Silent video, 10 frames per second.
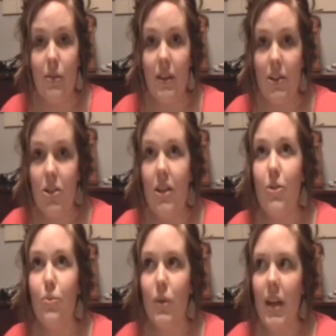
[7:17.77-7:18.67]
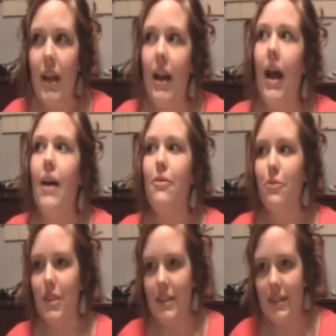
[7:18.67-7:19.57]
So then she had to read
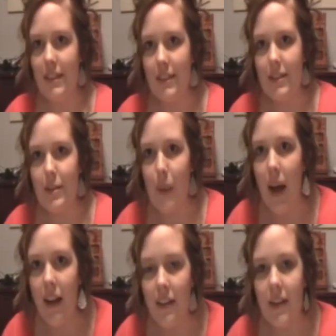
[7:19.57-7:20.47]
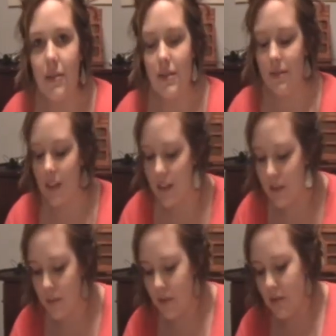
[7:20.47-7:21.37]
every single spell that was
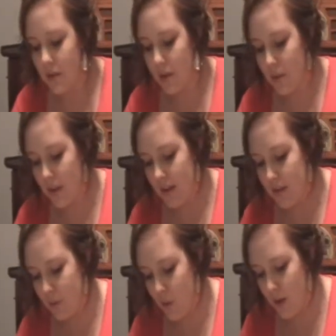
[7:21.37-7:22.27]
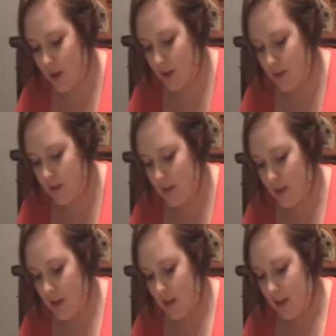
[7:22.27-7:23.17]
available to her because, of course,
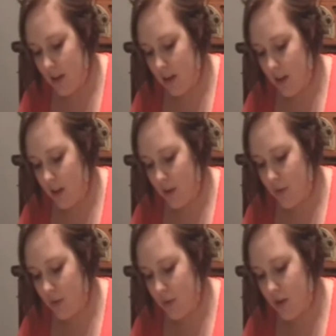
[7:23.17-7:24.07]
you know.